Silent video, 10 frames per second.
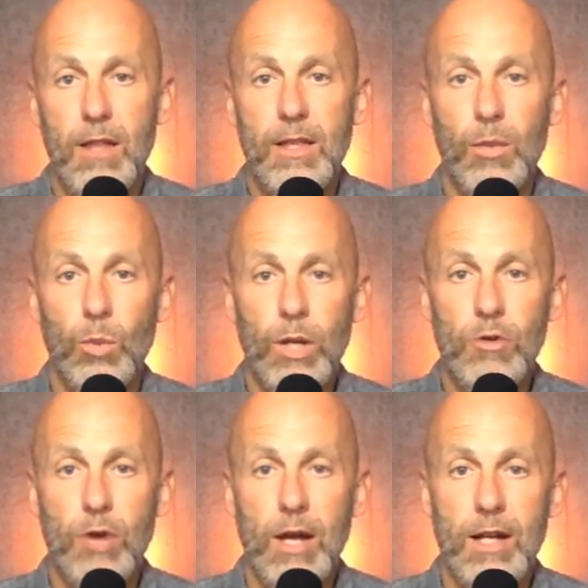then we
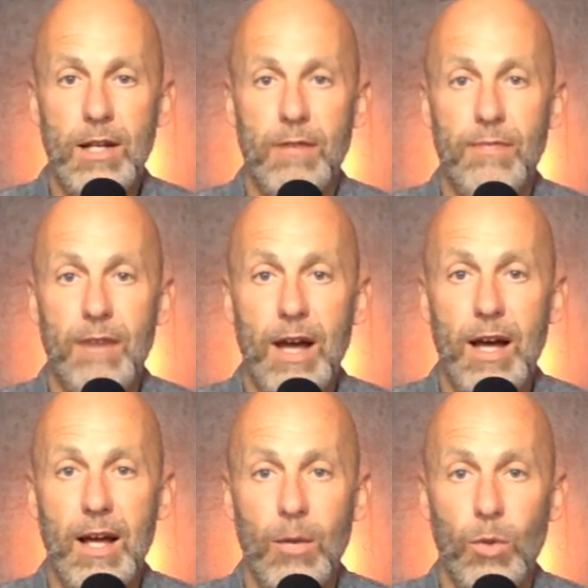try to
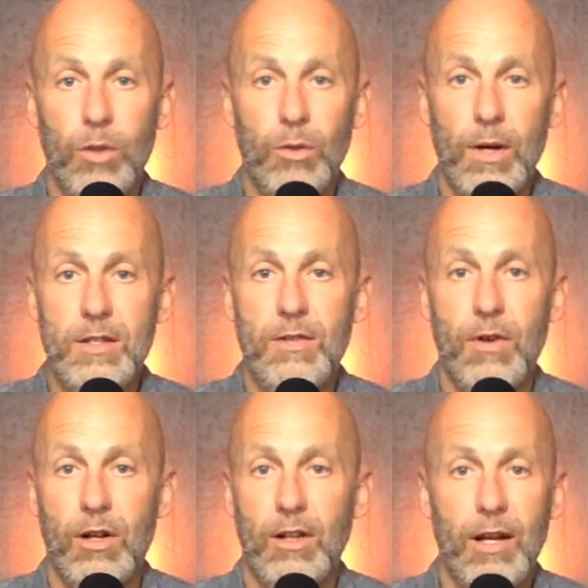define what the rest of
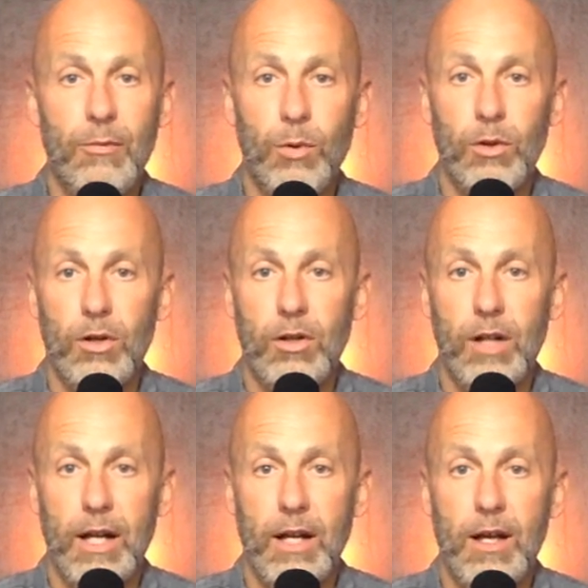our life will look
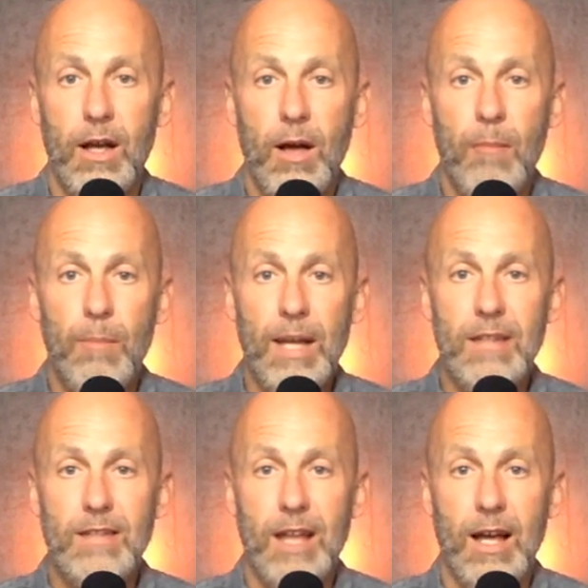like
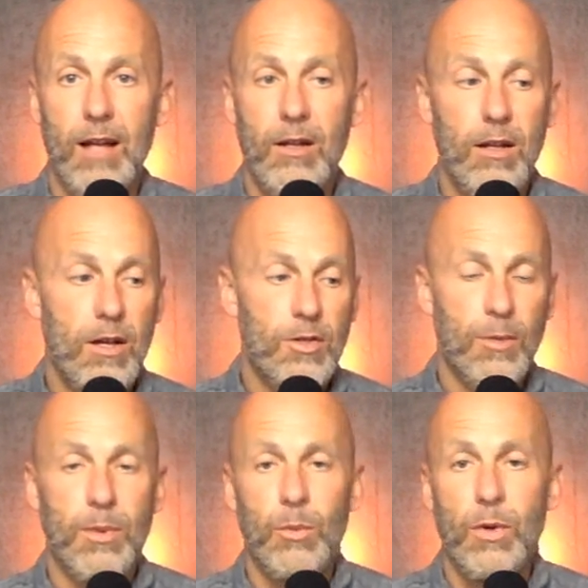based on
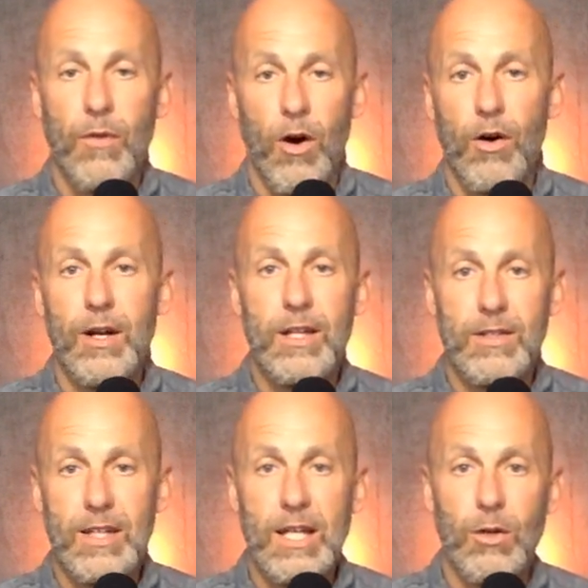something we've already
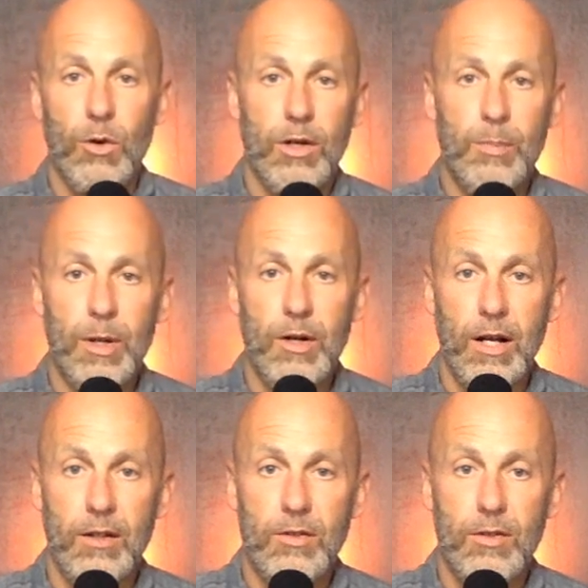seen or
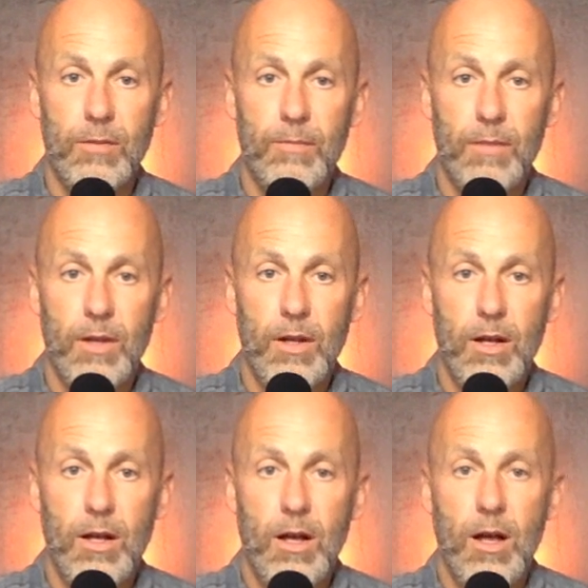experienced.
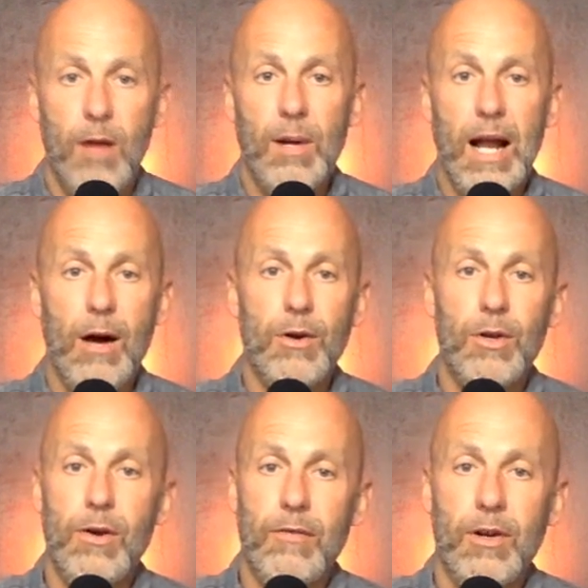But how are
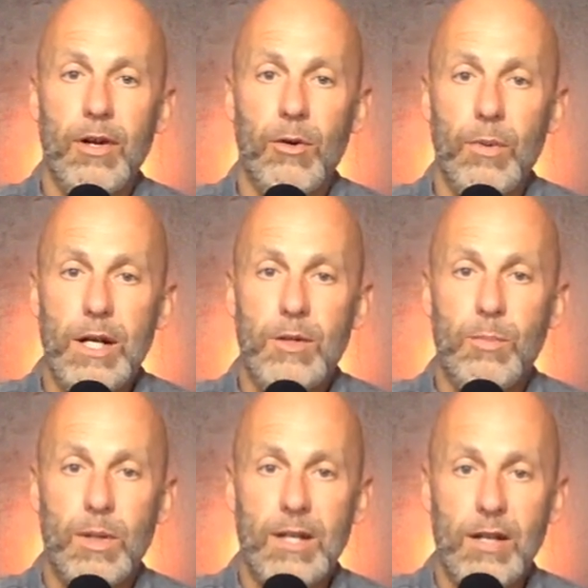you ever going to reach
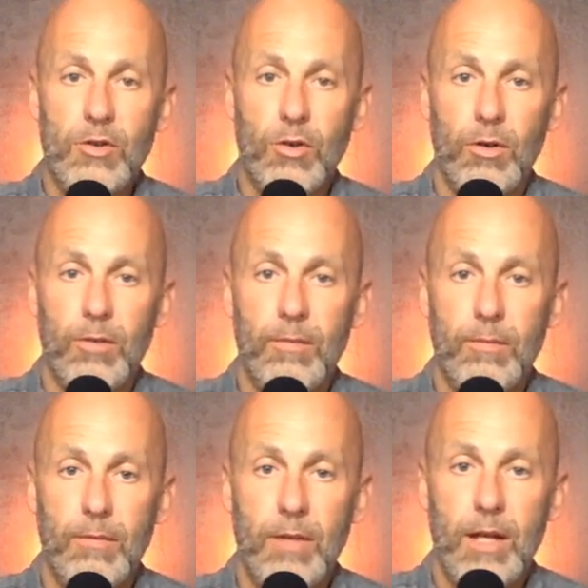potential
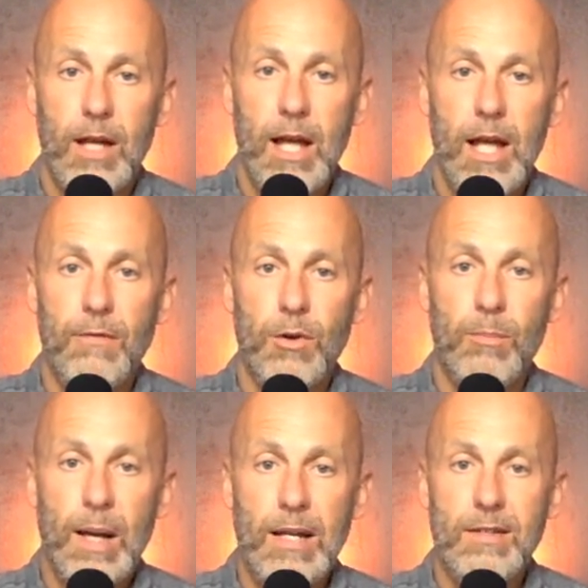if you're
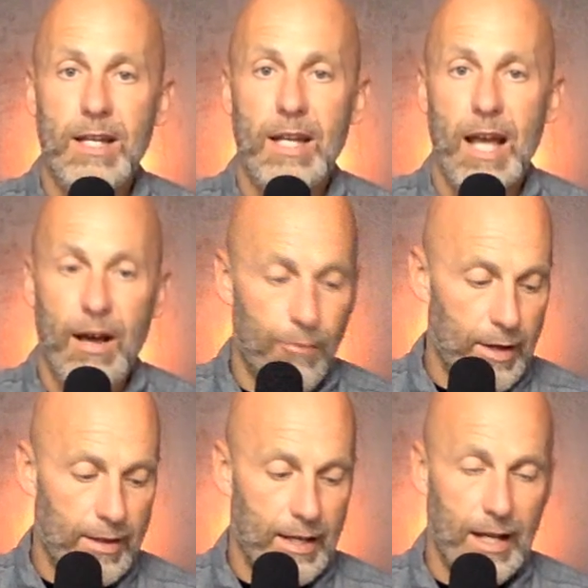basing
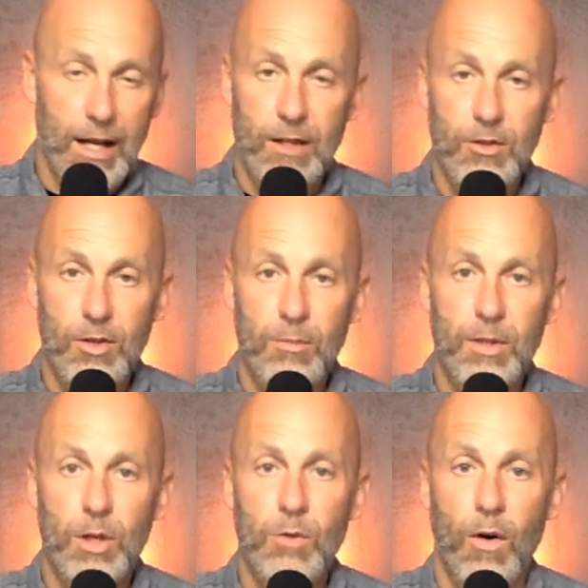everything on
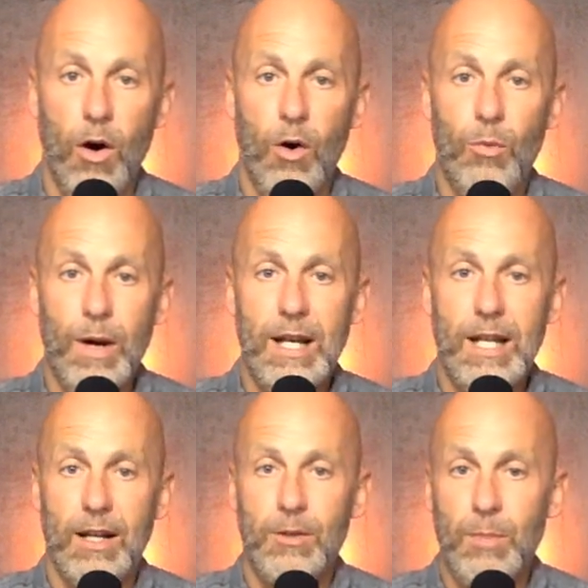something you've already
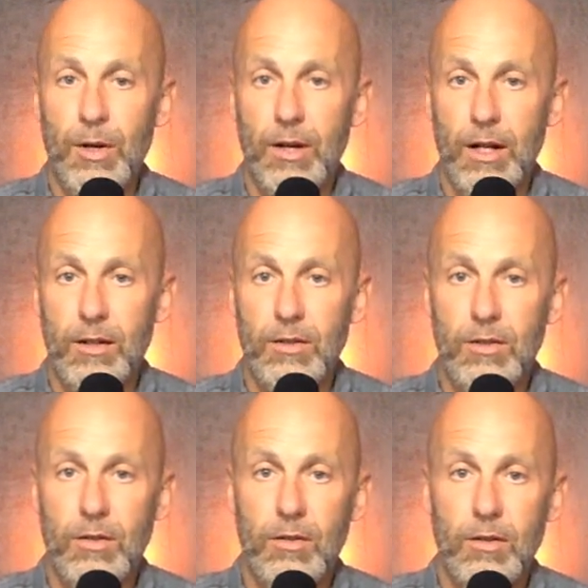experienced?